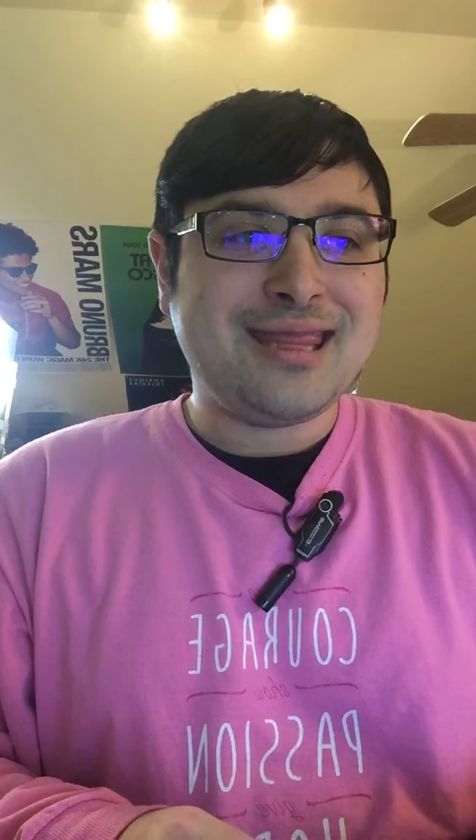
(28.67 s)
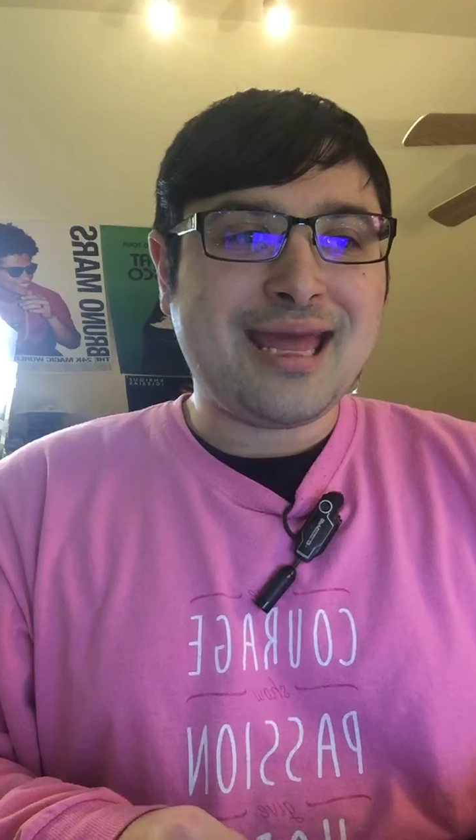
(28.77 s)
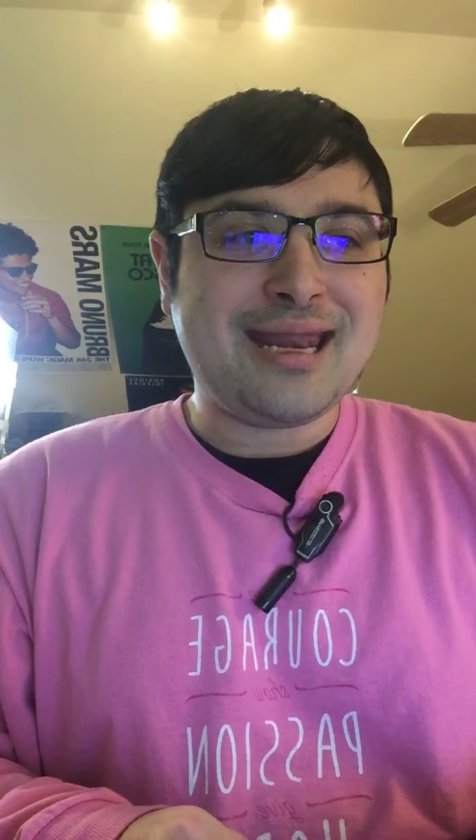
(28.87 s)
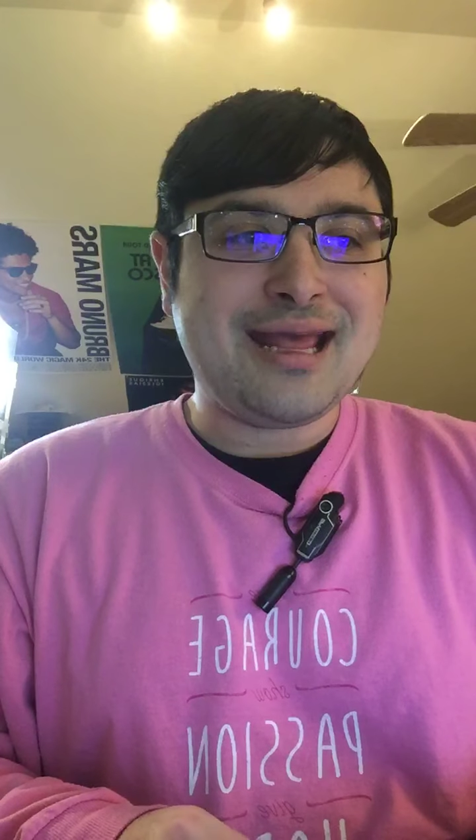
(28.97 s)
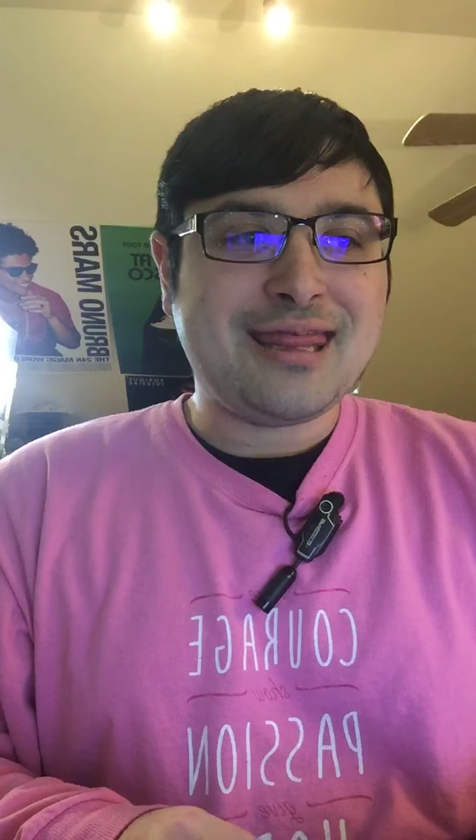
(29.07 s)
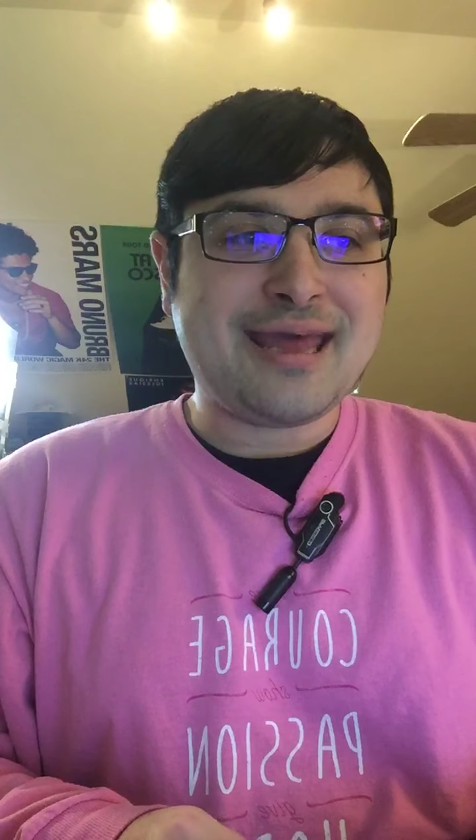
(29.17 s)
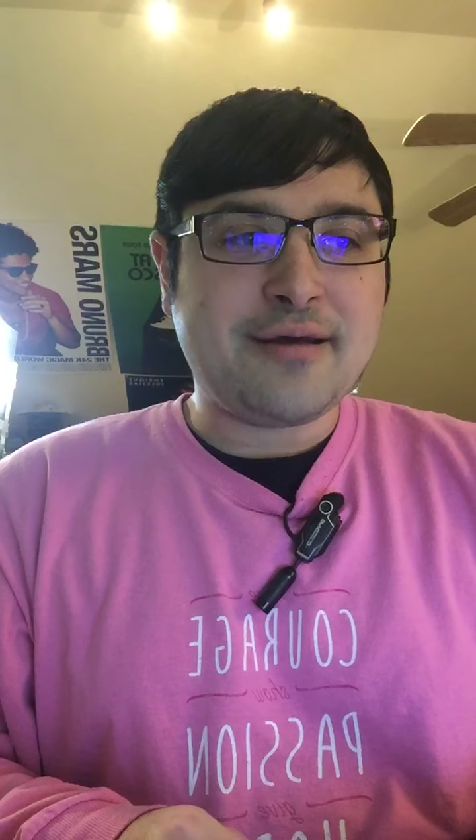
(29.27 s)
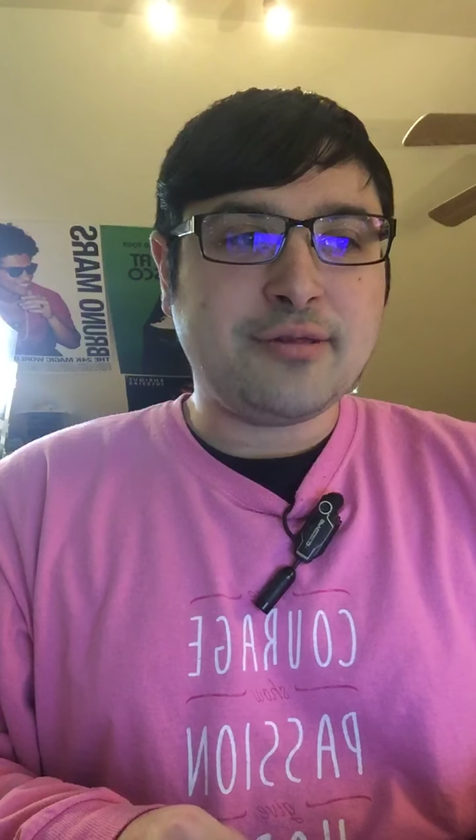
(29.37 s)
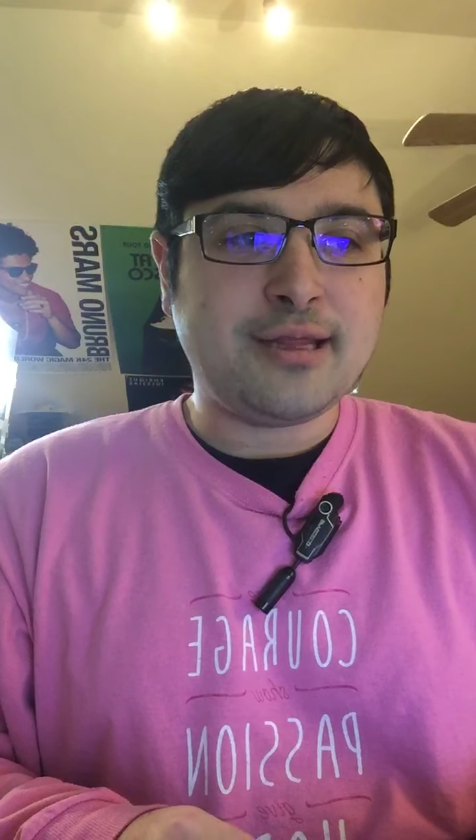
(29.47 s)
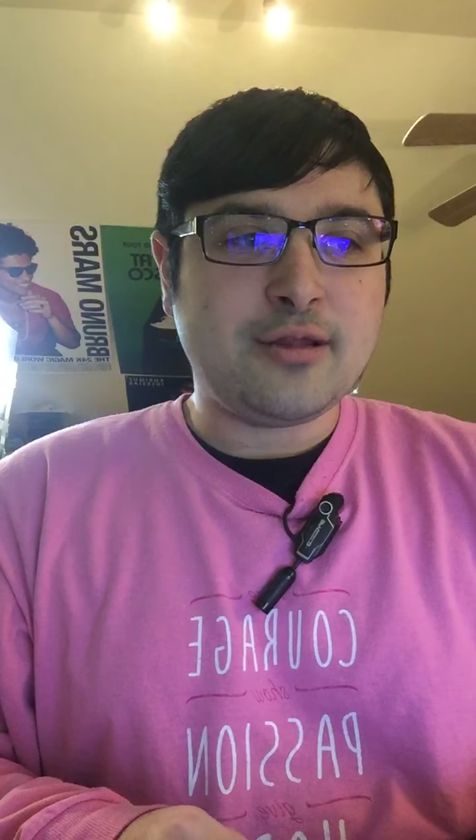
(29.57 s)

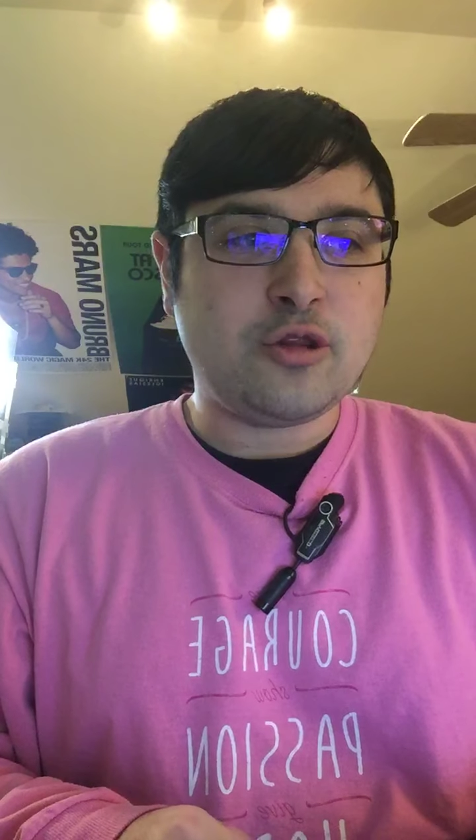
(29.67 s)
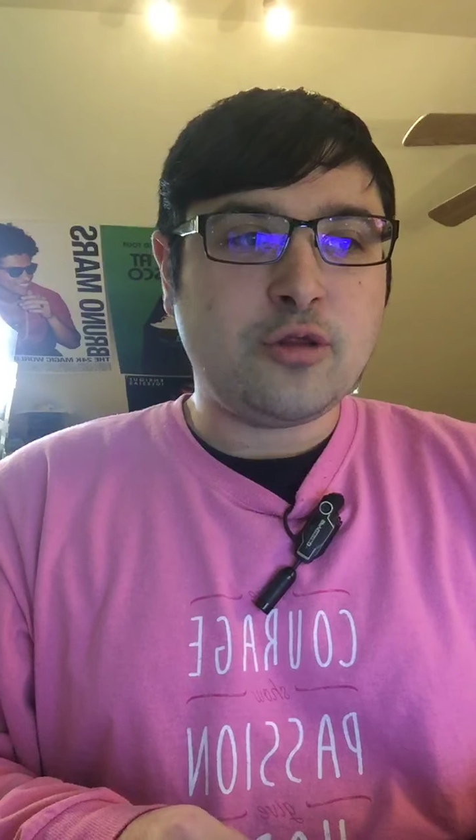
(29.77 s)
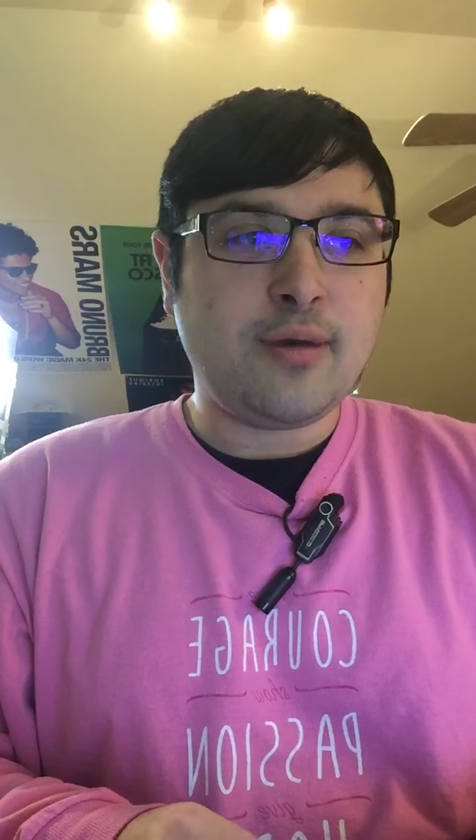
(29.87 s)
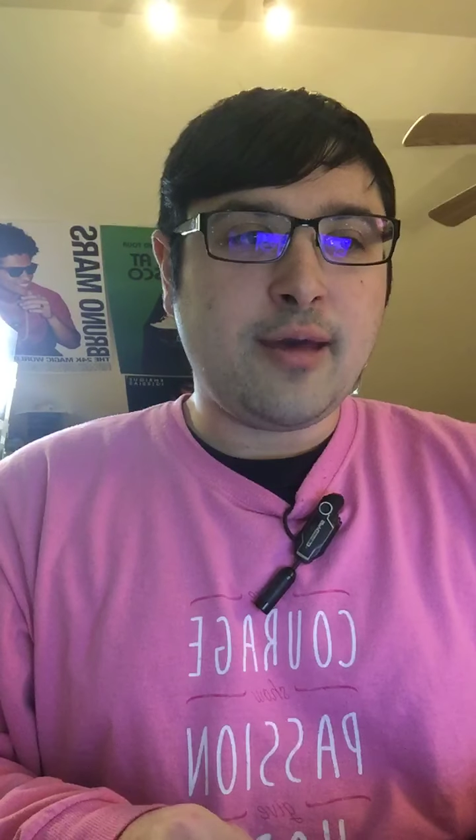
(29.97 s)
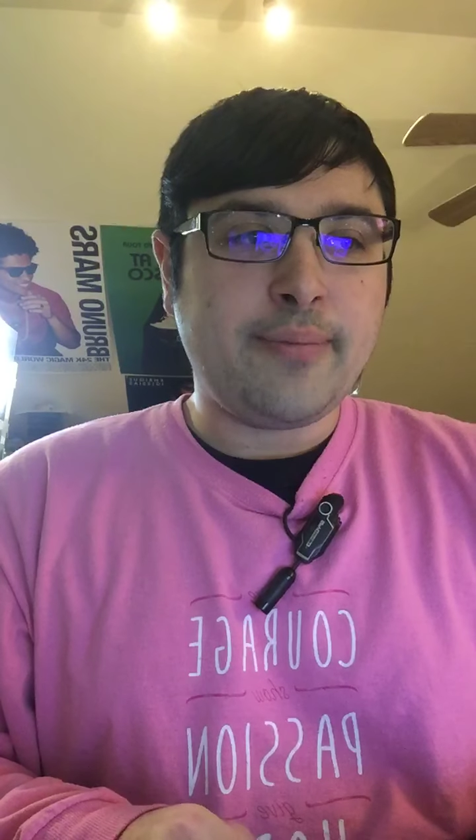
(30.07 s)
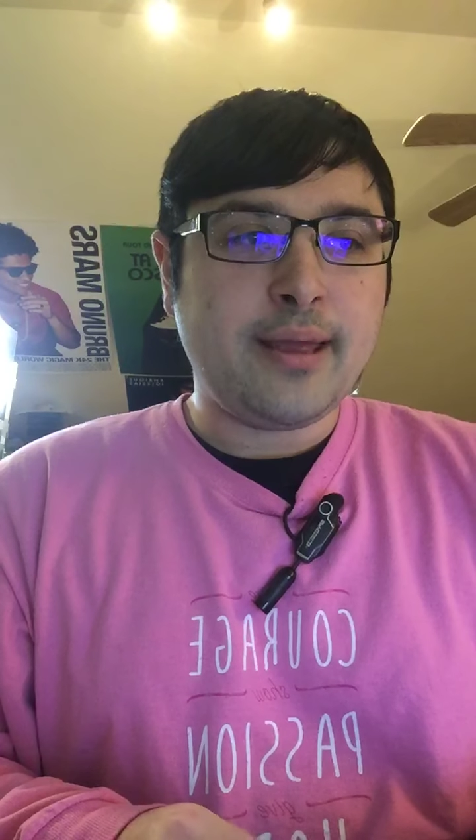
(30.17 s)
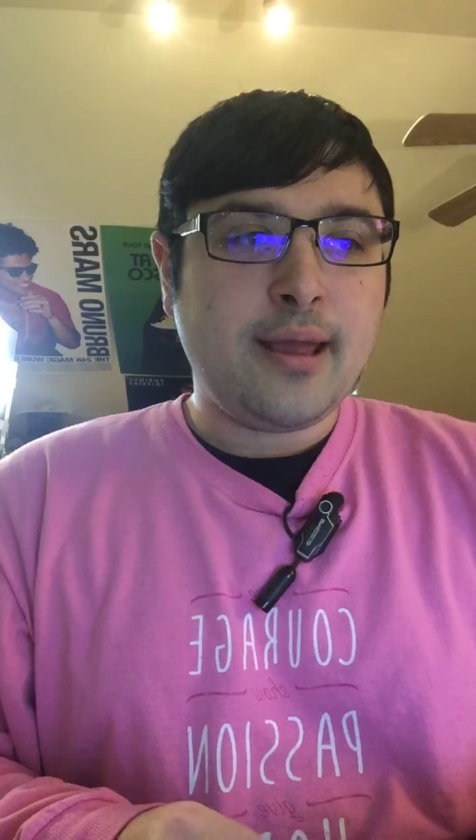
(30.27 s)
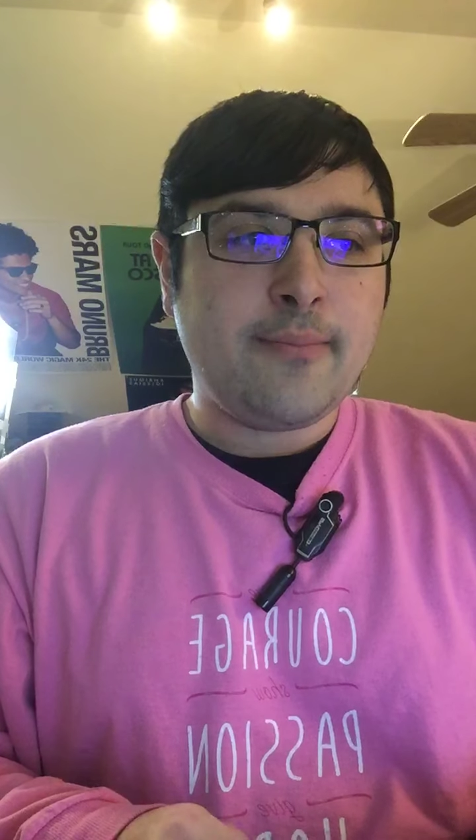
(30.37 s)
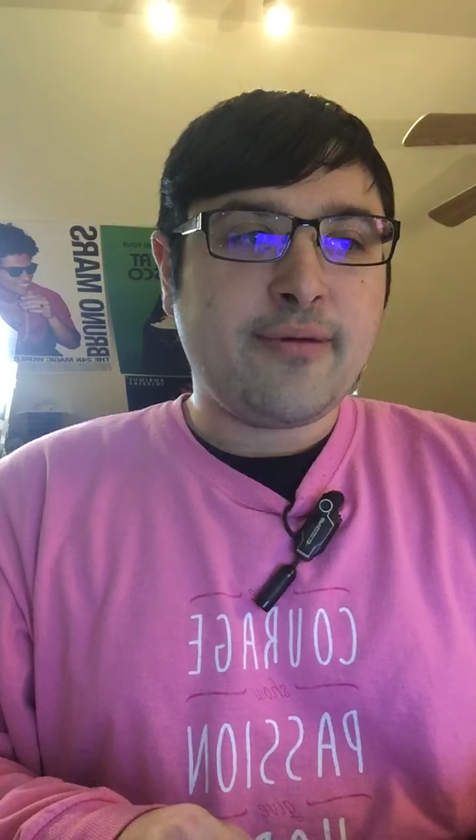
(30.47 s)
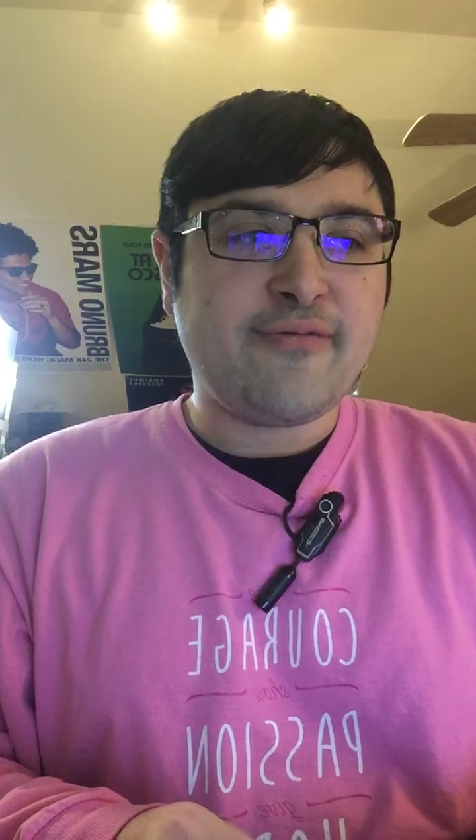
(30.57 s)
$10,000 to help
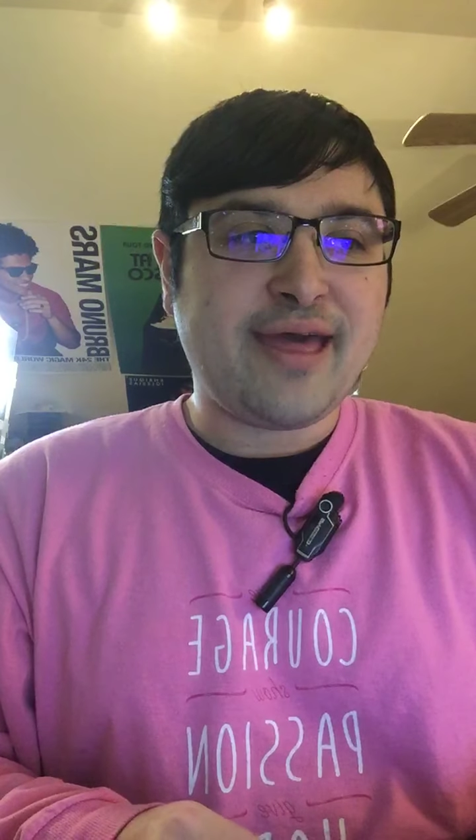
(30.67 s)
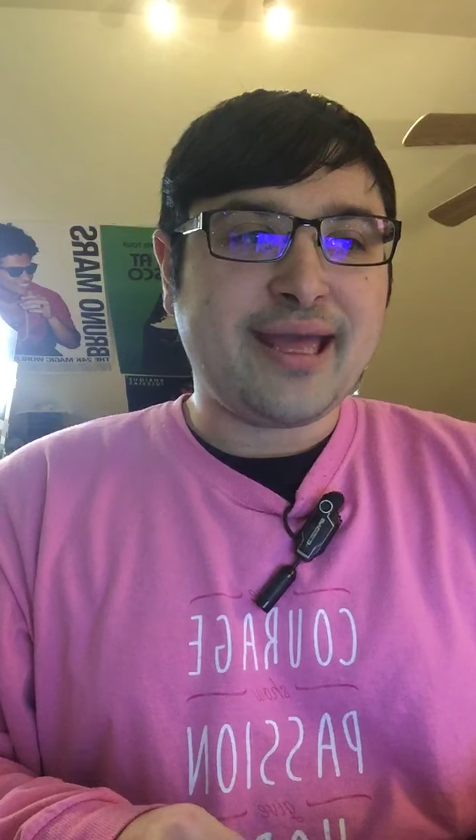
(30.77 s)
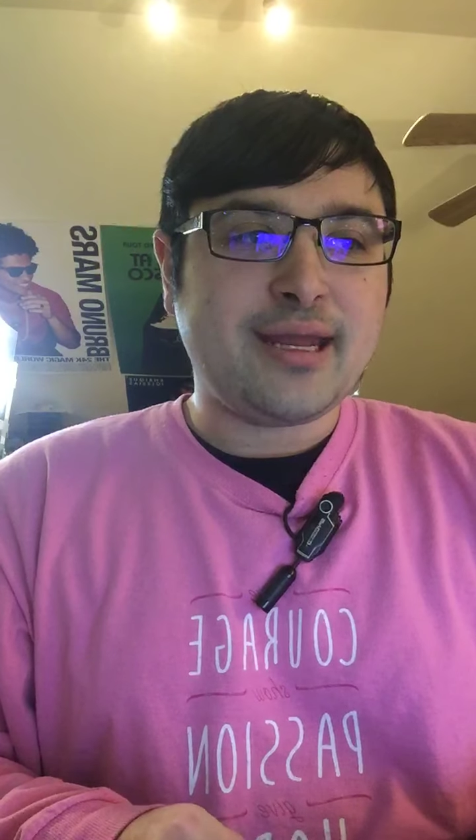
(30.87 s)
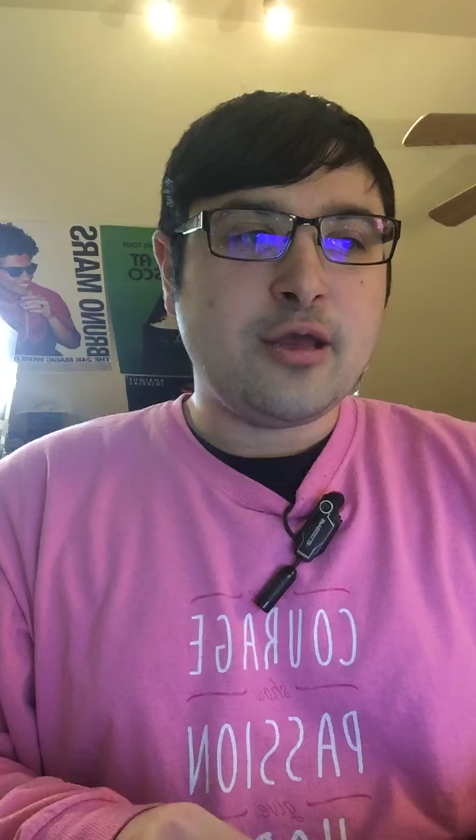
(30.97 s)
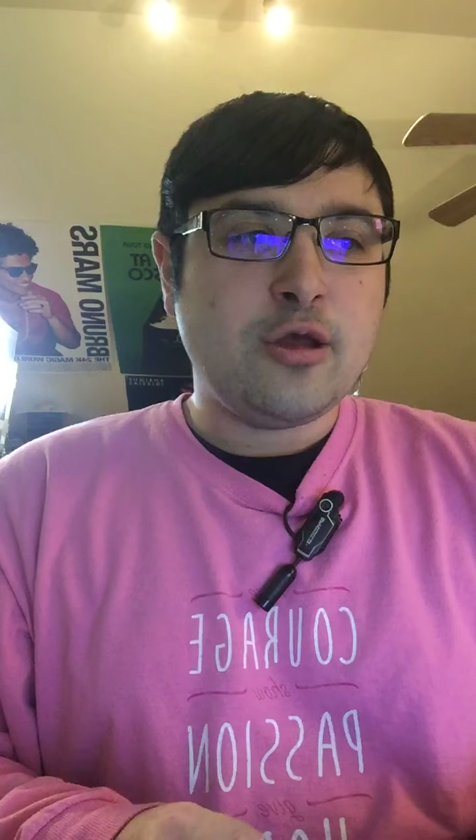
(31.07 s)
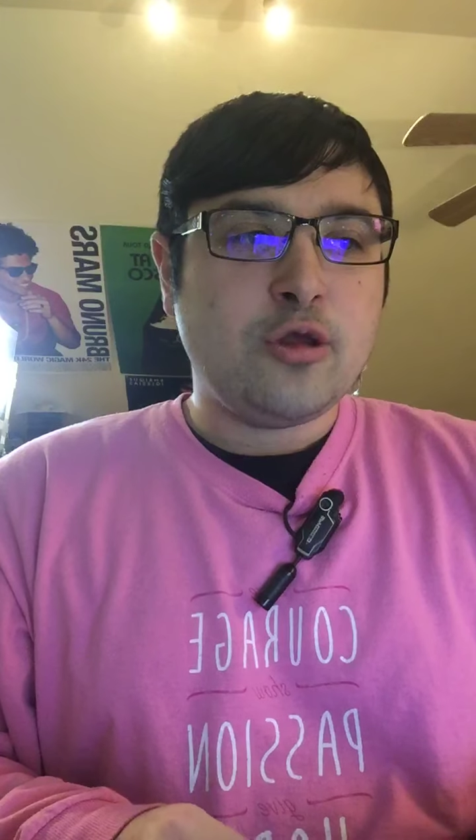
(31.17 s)
provide